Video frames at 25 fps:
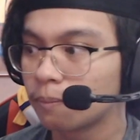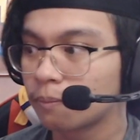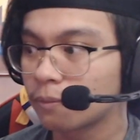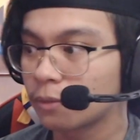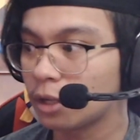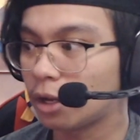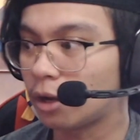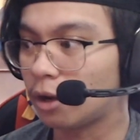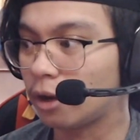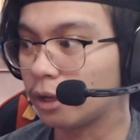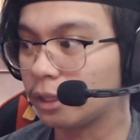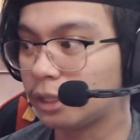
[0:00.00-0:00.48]

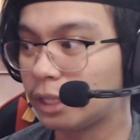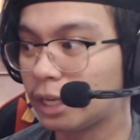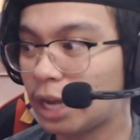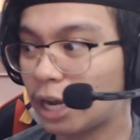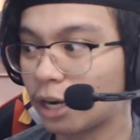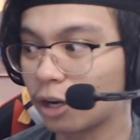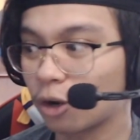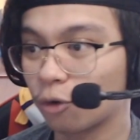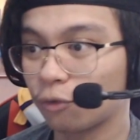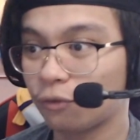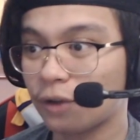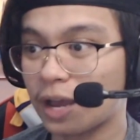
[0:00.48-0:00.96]
Alright, they
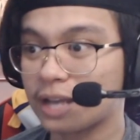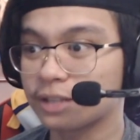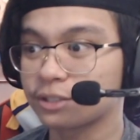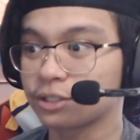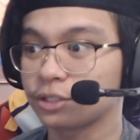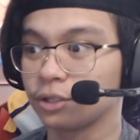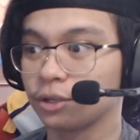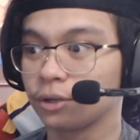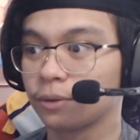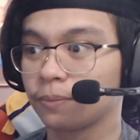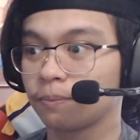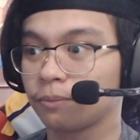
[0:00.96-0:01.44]
gotta go
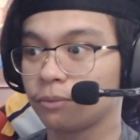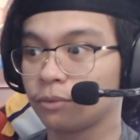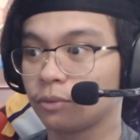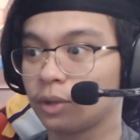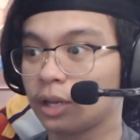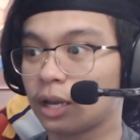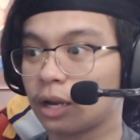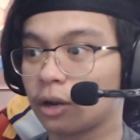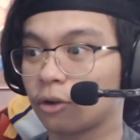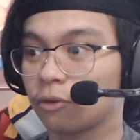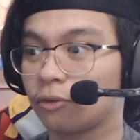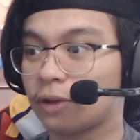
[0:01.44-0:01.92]
faster. We
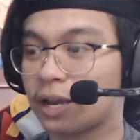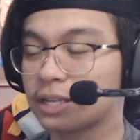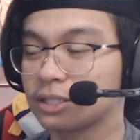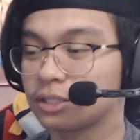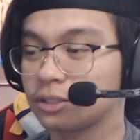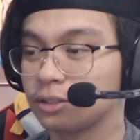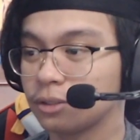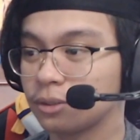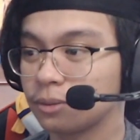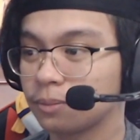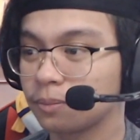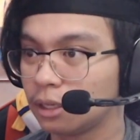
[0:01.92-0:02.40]
gotta go
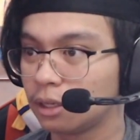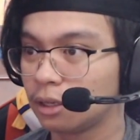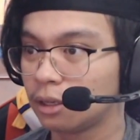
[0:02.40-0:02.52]
faster.